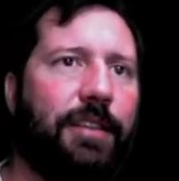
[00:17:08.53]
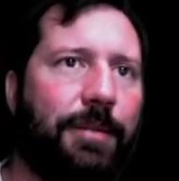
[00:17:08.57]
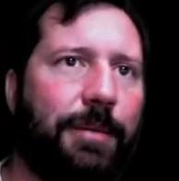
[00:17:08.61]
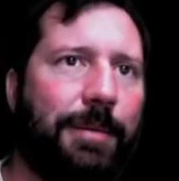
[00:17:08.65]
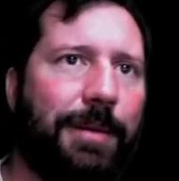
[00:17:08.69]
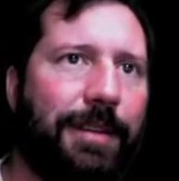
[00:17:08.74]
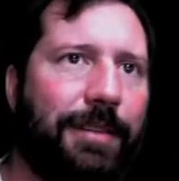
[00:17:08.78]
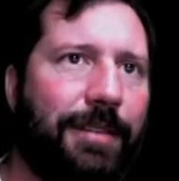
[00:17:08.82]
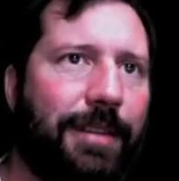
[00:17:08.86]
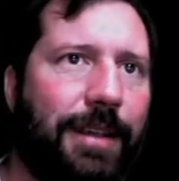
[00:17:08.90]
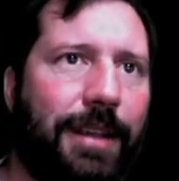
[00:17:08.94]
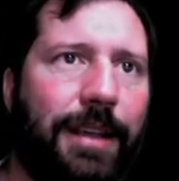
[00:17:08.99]

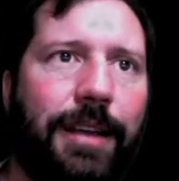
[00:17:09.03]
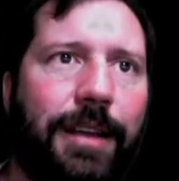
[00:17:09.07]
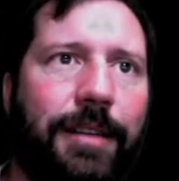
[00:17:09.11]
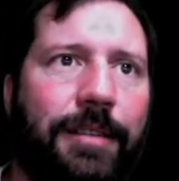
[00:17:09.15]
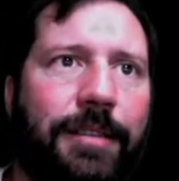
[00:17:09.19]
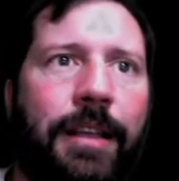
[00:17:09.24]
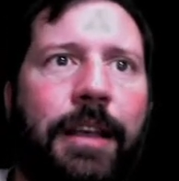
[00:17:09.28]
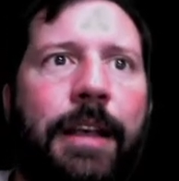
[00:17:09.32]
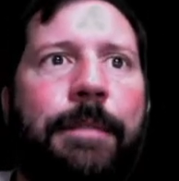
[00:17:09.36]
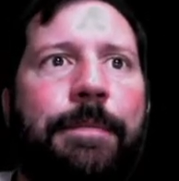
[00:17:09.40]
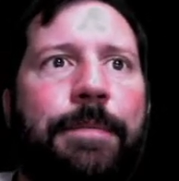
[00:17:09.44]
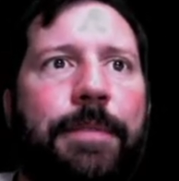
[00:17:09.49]
means, I
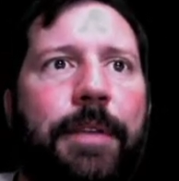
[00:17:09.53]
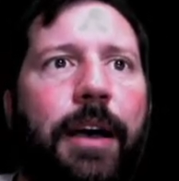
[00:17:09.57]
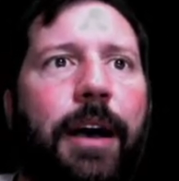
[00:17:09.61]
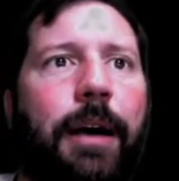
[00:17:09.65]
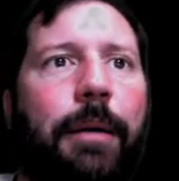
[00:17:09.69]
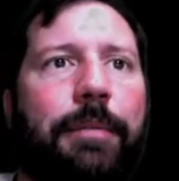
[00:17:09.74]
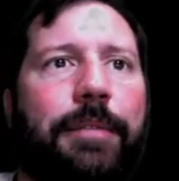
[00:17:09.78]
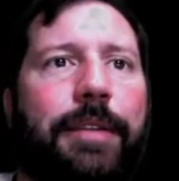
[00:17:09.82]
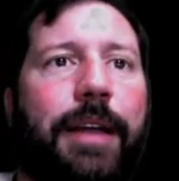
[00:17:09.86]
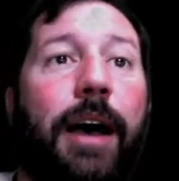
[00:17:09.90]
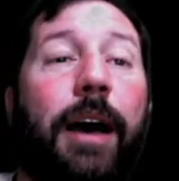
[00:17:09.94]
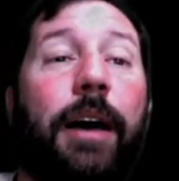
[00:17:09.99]
guess.
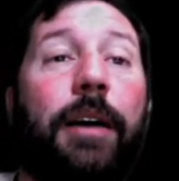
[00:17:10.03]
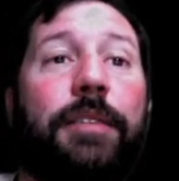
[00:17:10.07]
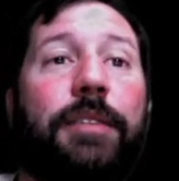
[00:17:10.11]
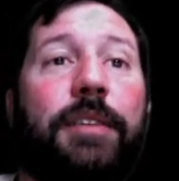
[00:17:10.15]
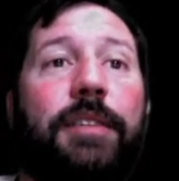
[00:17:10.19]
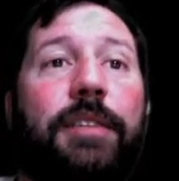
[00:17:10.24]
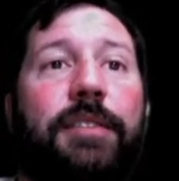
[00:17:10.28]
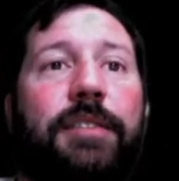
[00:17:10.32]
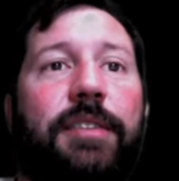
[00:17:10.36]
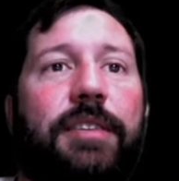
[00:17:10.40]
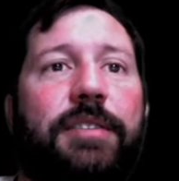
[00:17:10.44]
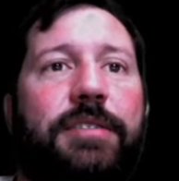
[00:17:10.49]
DAOs
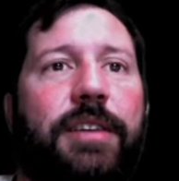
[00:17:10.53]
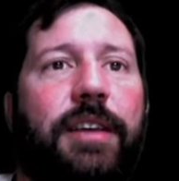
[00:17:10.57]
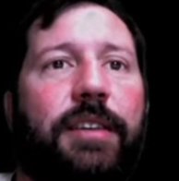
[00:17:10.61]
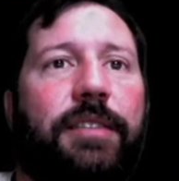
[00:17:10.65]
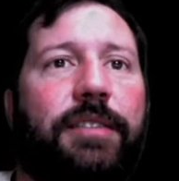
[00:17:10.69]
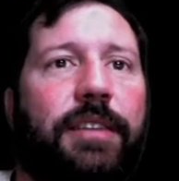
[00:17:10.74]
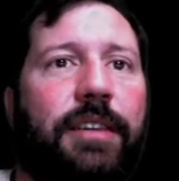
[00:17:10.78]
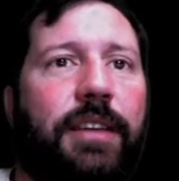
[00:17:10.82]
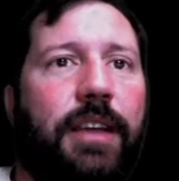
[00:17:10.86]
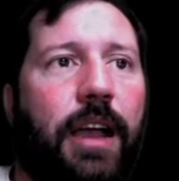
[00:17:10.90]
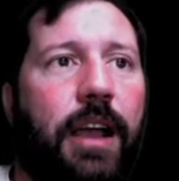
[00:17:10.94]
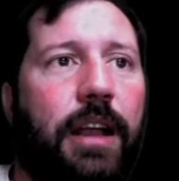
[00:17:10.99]
can
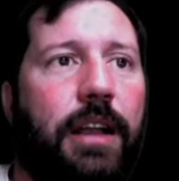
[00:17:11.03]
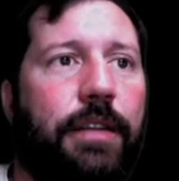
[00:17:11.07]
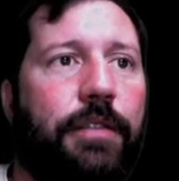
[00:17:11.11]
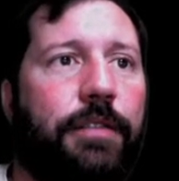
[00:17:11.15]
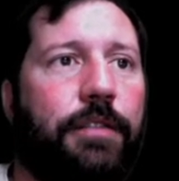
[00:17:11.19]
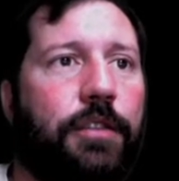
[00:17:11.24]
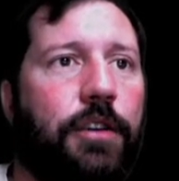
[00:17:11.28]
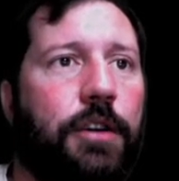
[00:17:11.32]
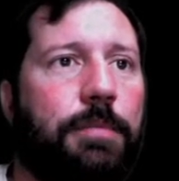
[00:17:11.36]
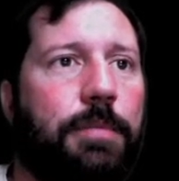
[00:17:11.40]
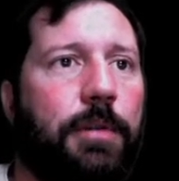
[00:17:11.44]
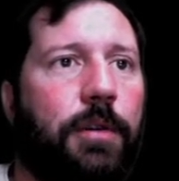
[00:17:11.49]
suggest a kind of
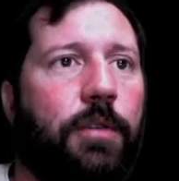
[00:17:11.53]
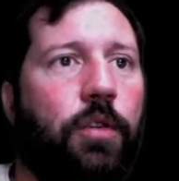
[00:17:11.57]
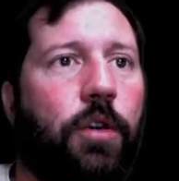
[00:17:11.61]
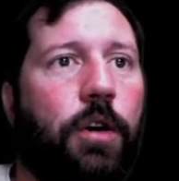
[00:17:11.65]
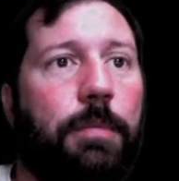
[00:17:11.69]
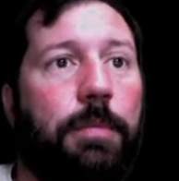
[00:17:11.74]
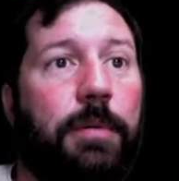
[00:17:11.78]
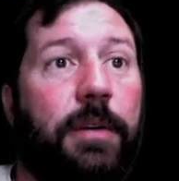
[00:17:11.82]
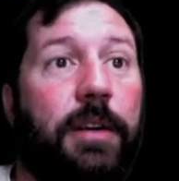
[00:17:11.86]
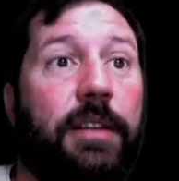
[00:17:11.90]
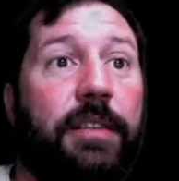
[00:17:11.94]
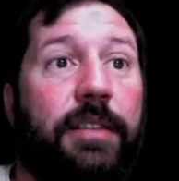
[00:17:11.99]
group or
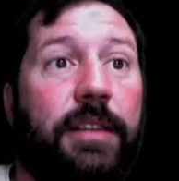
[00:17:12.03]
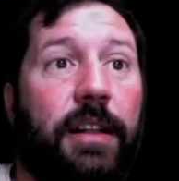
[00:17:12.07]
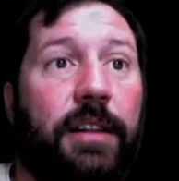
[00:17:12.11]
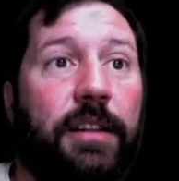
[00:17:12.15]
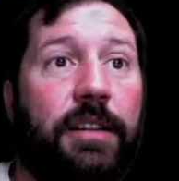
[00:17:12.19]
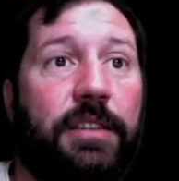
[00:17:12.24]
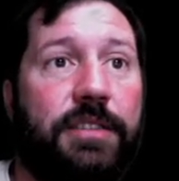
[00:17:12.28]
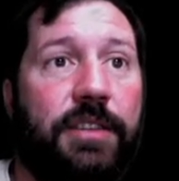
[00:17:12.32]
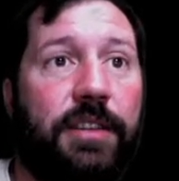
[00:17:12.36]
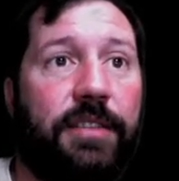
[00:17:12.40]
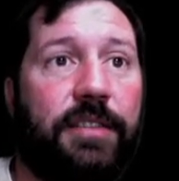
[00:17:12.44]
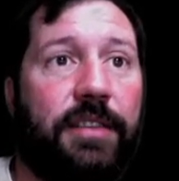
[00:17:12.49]
corporate
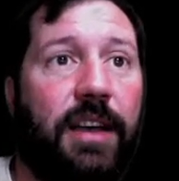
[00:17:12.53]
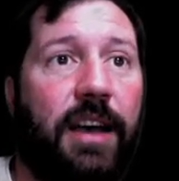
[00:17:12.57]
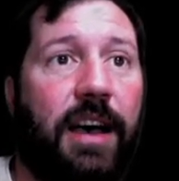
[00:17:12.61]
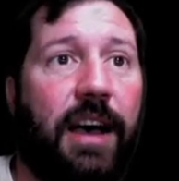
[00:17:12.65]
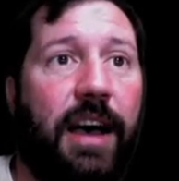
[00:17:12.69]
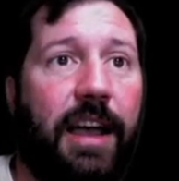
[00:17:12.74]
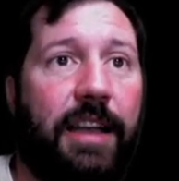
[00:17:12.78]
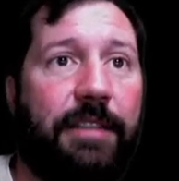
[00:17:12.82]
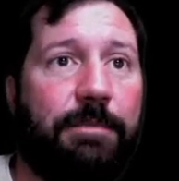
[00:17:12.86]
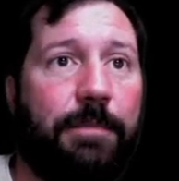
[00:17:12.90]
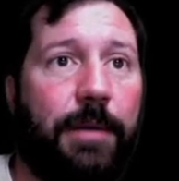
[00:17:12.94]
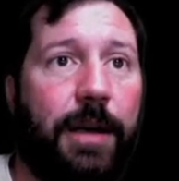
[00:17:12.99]
intelligence, a
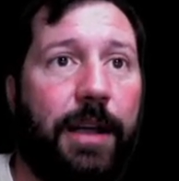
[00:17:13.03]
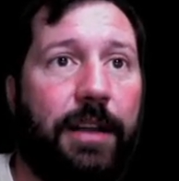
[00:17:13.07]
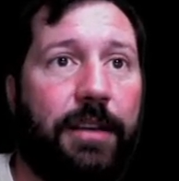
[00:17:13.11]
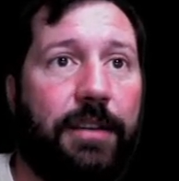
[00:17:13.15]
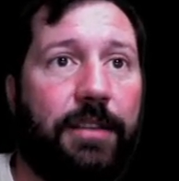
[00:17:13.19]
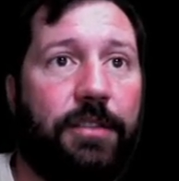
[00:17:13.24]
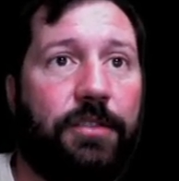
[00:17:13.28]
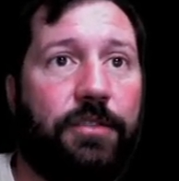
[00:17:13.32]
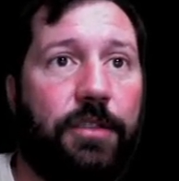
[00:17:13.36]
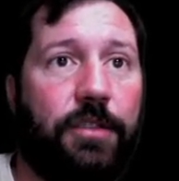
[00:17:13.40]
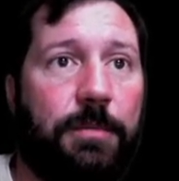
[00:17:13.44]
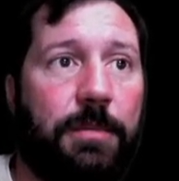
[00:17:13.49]
hive mind
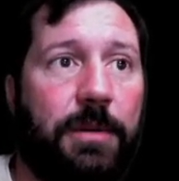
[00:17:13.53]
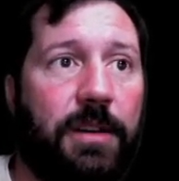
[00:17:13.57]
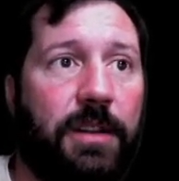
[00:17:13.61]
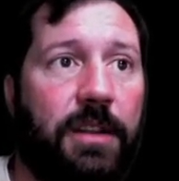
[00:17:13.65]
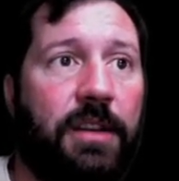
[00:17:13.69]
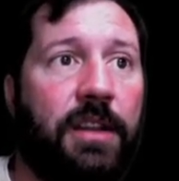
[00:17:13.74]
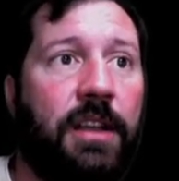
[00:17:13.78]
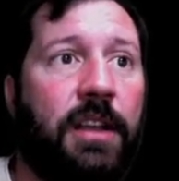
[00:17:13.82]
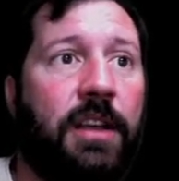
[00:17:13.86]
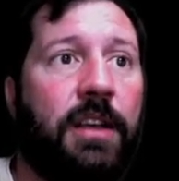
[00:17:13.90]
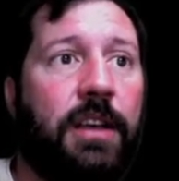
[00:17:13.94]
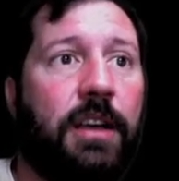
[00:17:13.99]

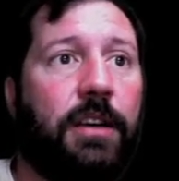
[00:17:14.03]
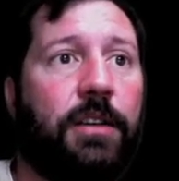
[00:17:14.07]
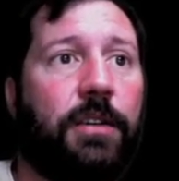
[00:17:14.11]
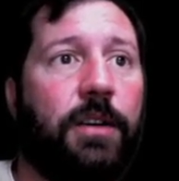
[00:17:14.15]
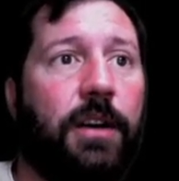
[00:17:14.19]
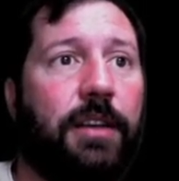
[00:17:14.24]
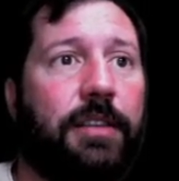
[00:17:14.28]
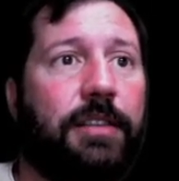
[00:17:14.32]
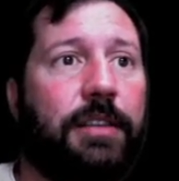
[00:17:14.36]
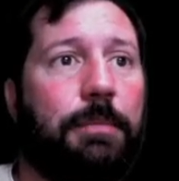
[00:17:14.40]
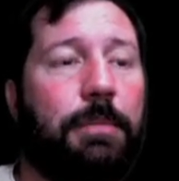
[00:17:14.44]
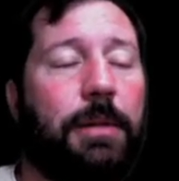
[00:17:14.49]
distributed
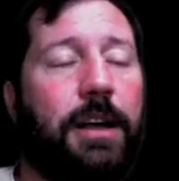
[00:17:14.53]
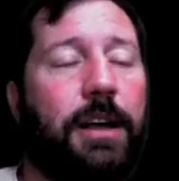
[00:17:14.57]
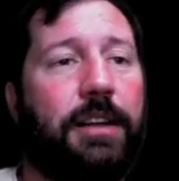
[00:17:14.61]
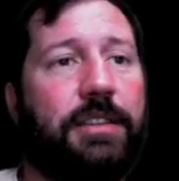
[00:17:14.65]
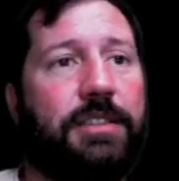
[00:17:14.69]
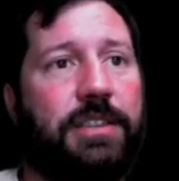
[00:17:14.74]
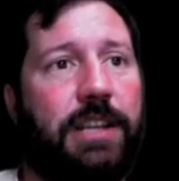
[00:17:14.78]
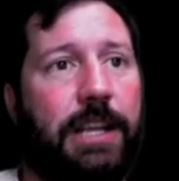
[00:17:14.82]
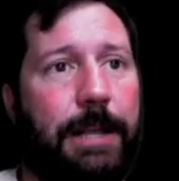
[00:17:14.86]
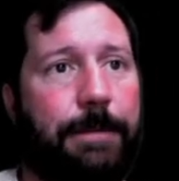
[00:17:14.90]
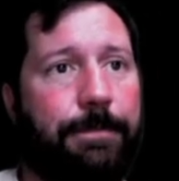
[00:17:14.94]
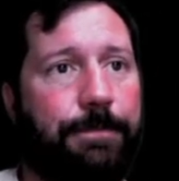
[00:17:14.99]
across the
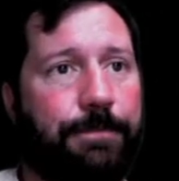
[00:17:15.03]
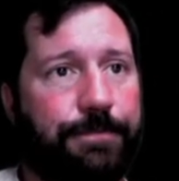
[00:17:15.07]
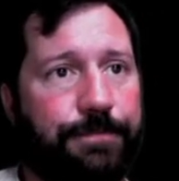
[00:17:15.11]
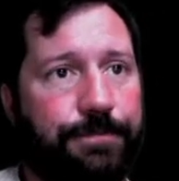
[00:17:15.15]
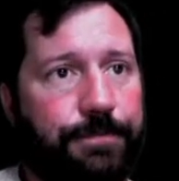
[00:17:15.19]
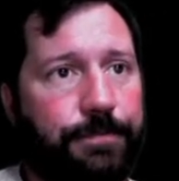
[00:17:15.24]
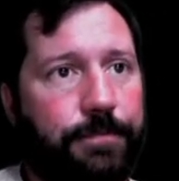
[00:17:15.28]
blockchain.